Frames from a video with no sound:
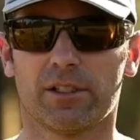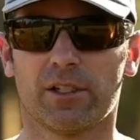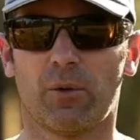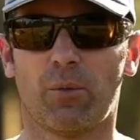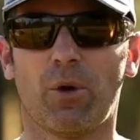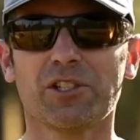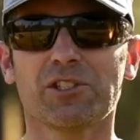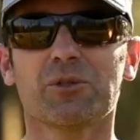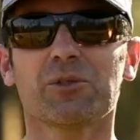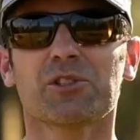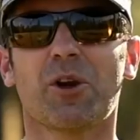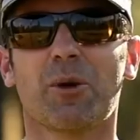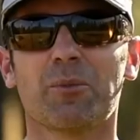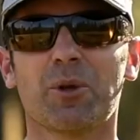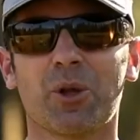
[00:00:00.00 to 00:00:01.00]
You know, once you
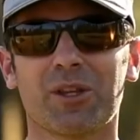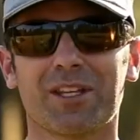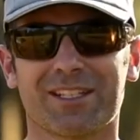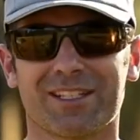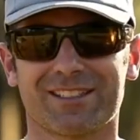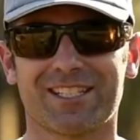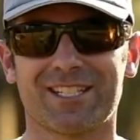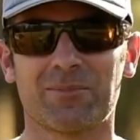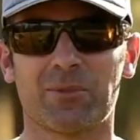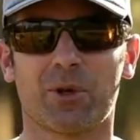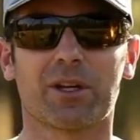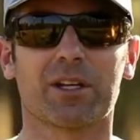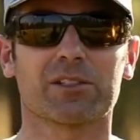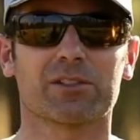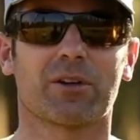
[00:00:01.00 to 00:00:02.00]
start building a team, you're
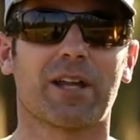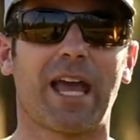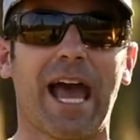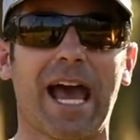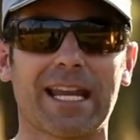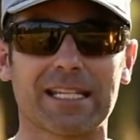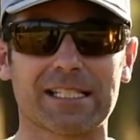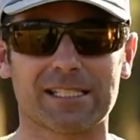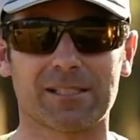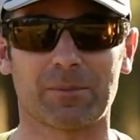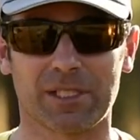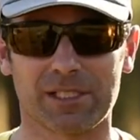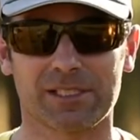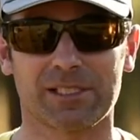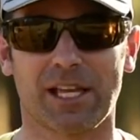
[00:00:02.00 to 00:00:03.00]
going to start adding some
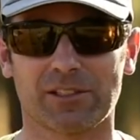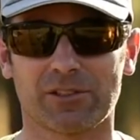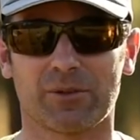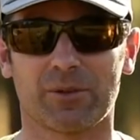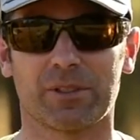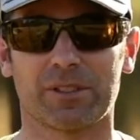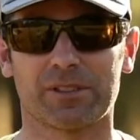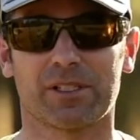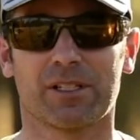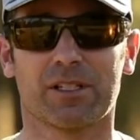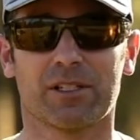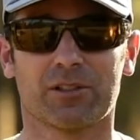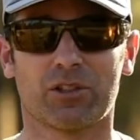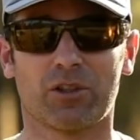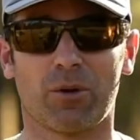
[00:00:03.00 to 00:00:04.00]
accessories
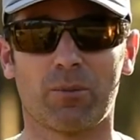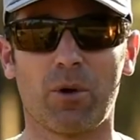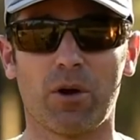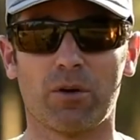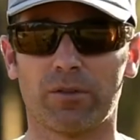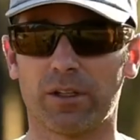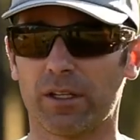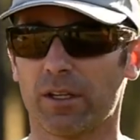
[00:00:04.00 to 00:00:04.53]
to your Movi.